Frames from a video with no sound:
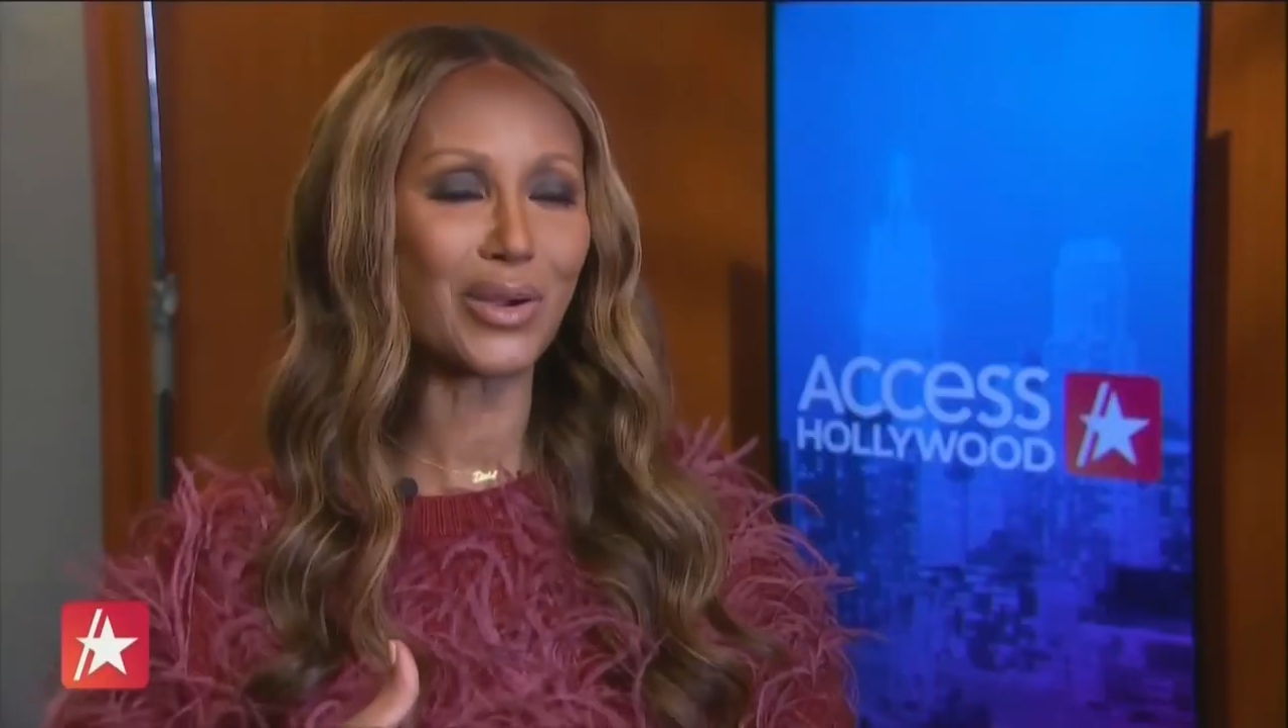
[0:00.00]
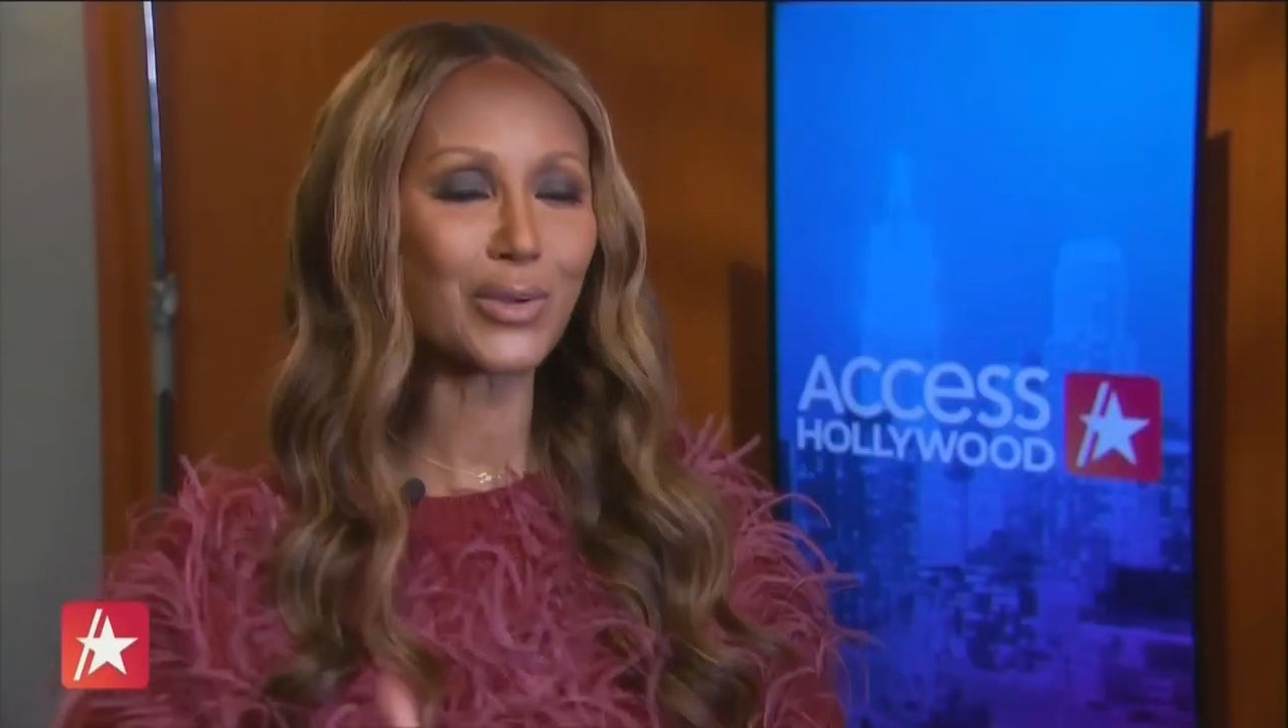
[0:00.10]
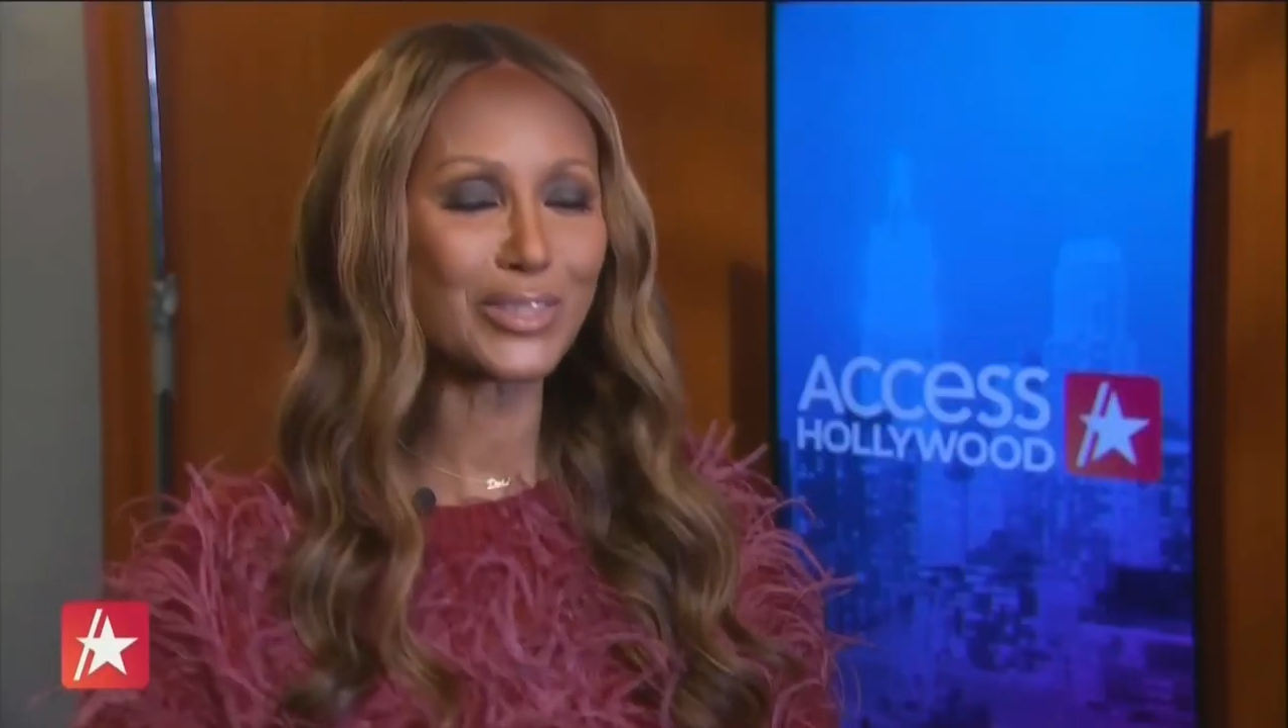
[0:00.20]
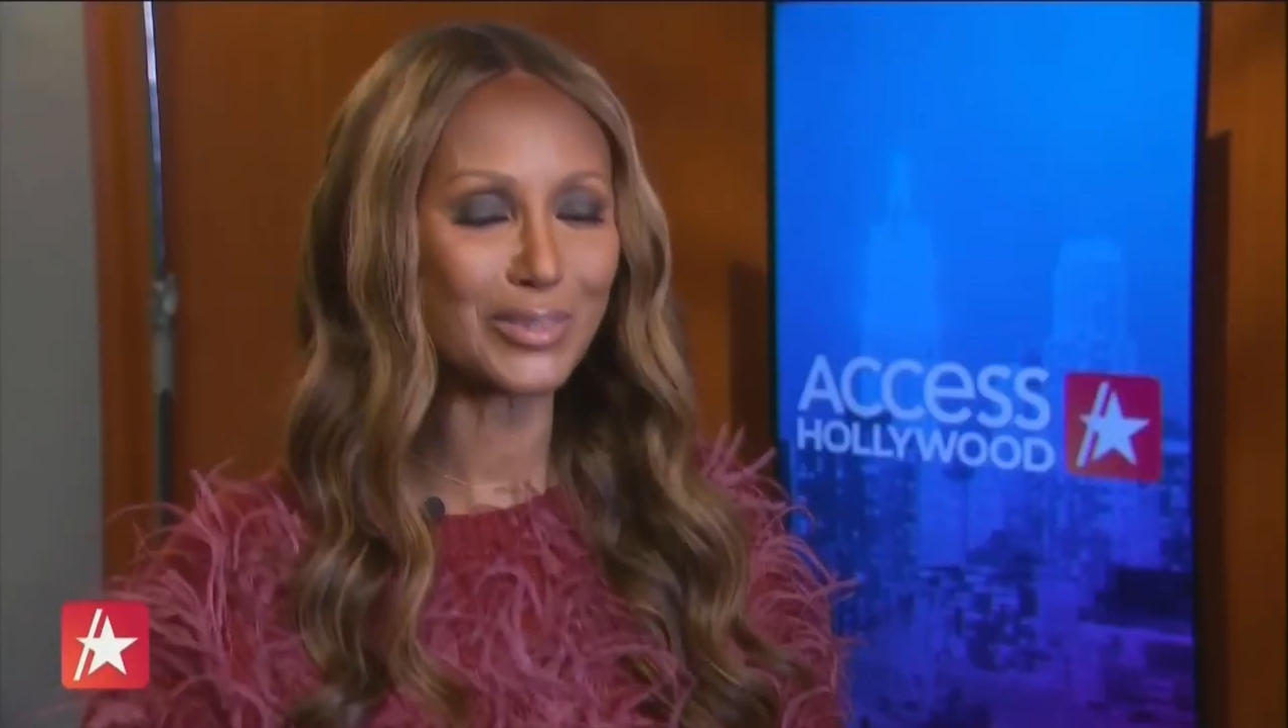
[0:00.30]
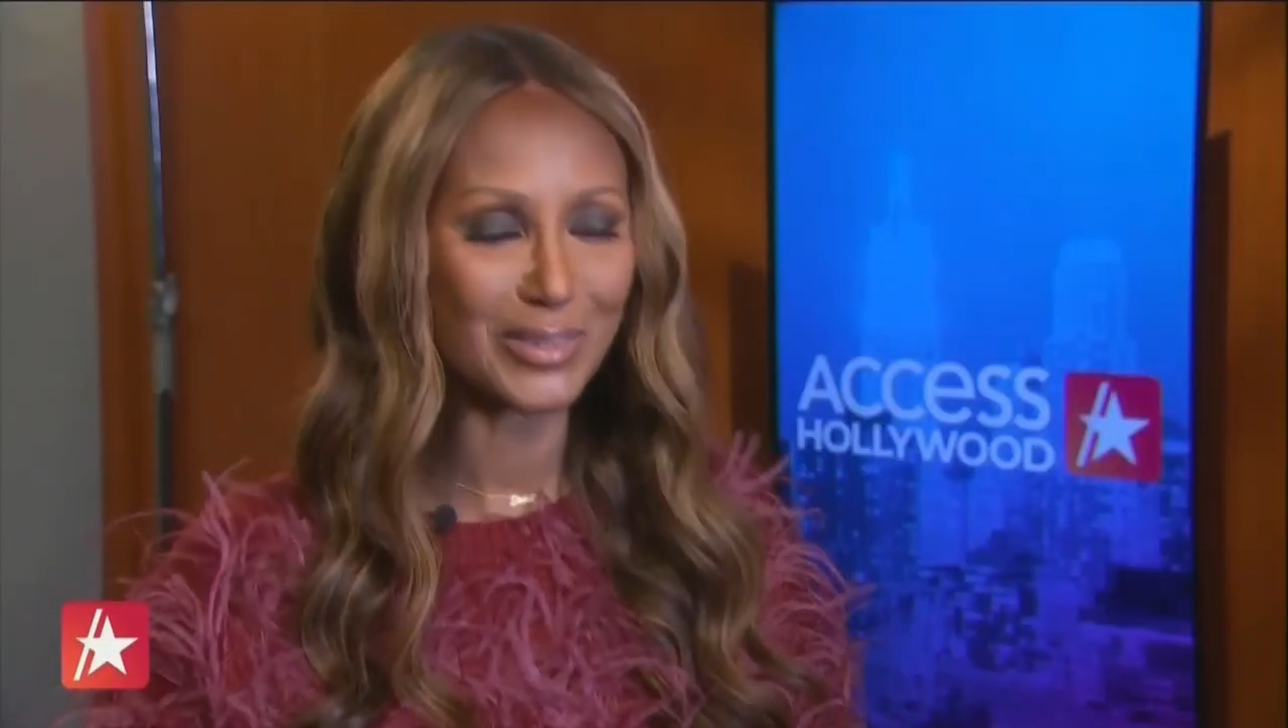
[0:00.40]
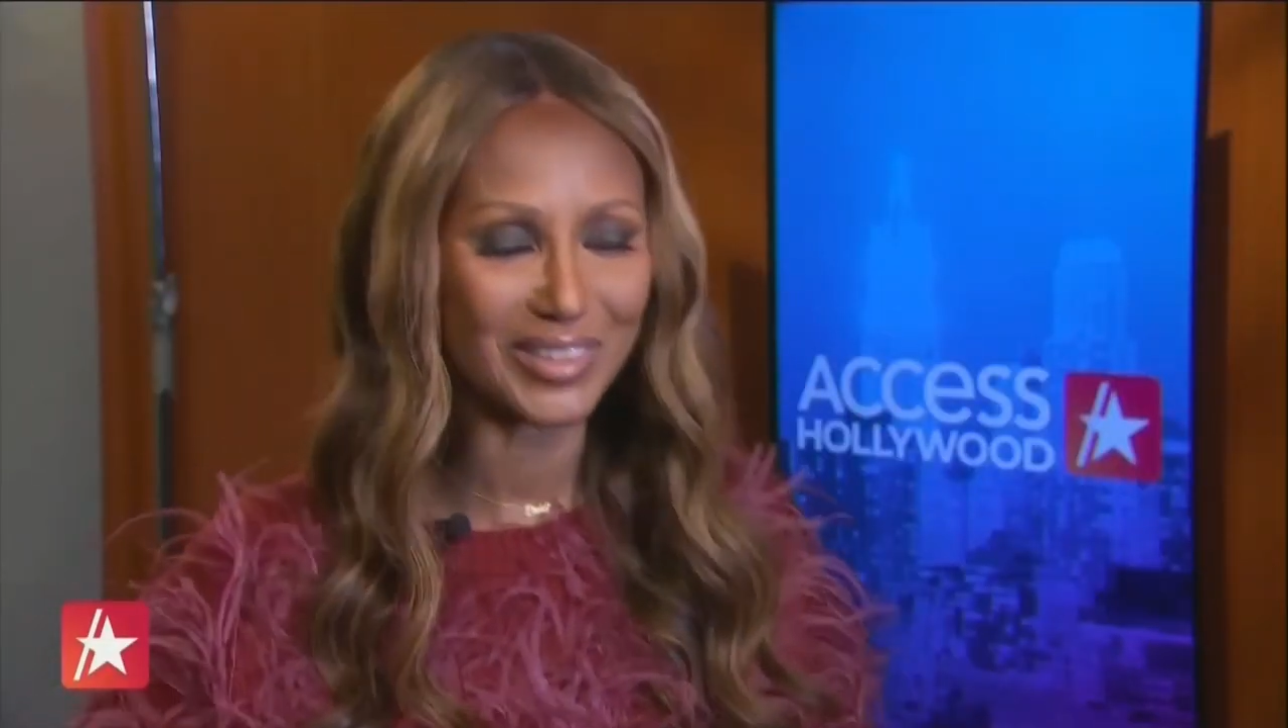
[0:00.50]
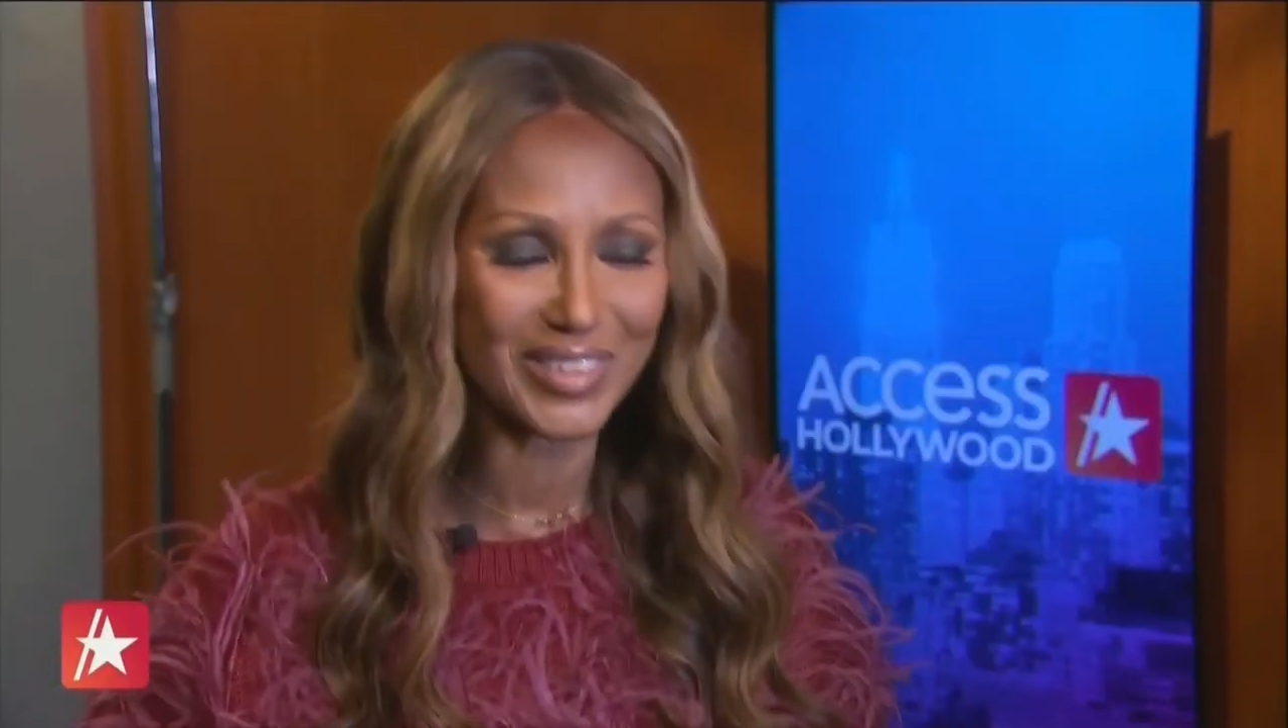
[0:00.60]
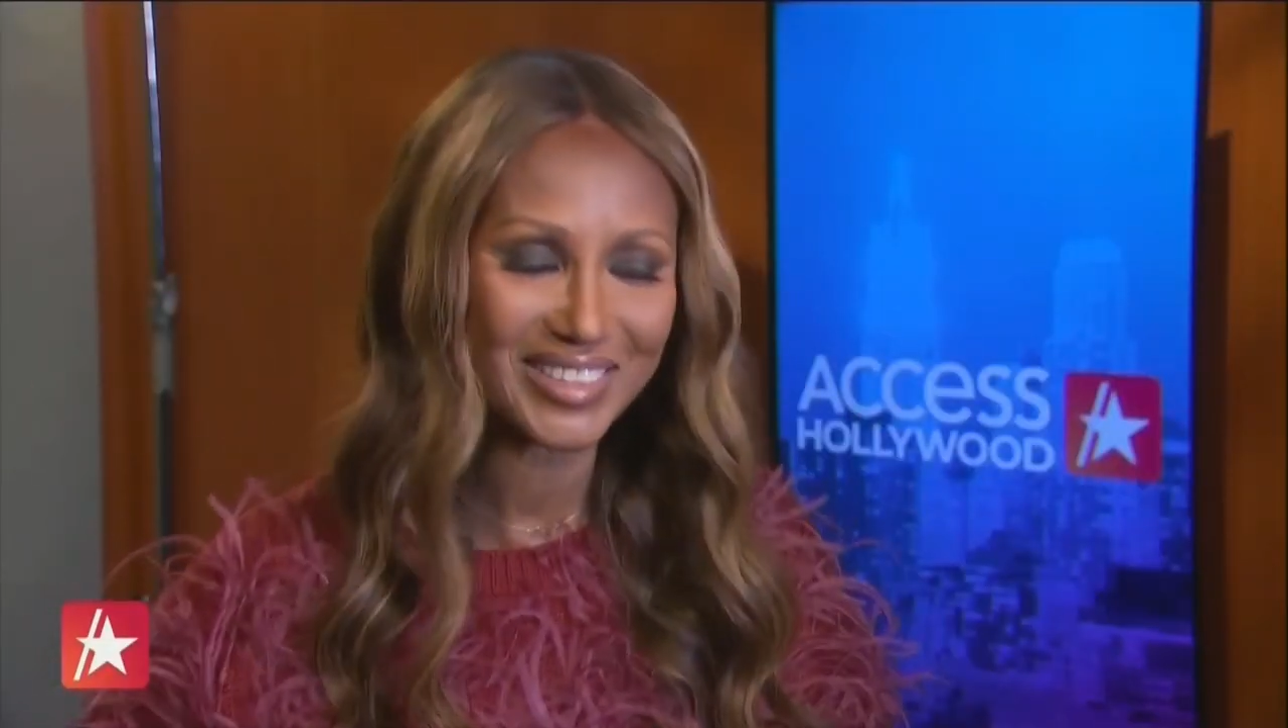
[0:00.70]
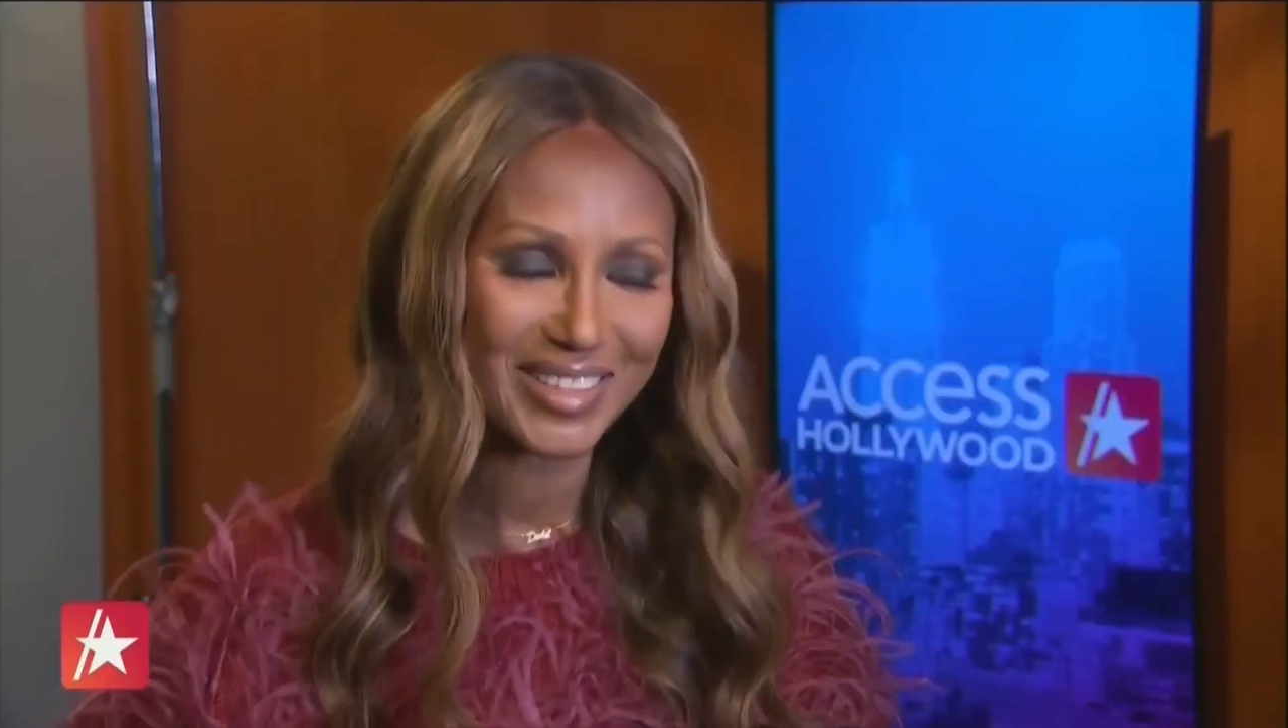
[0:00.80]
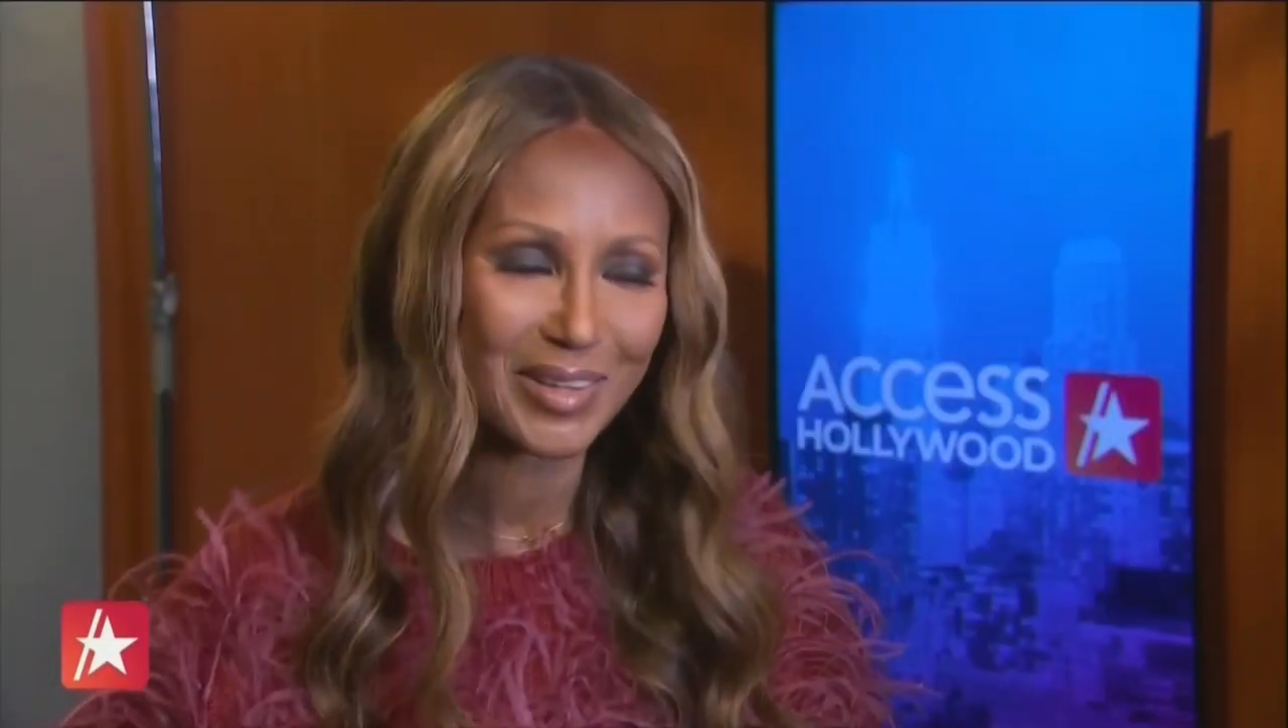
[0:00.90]
walked into the
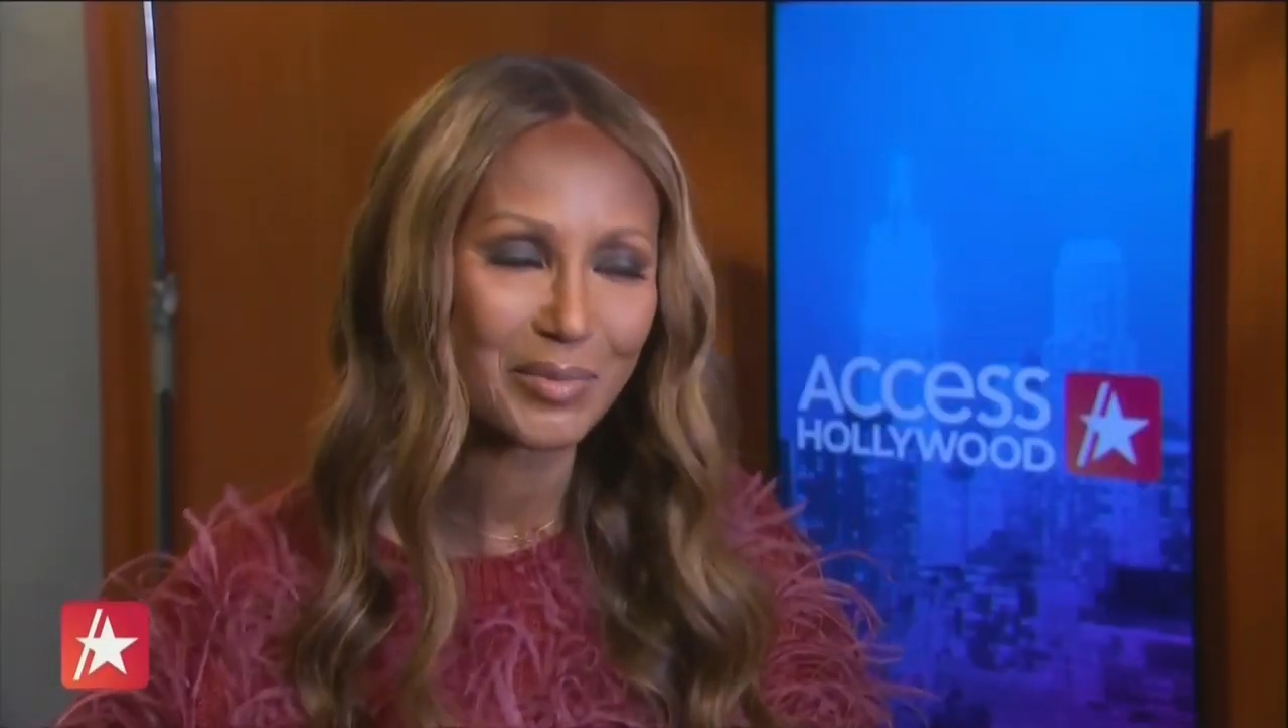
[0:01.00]
red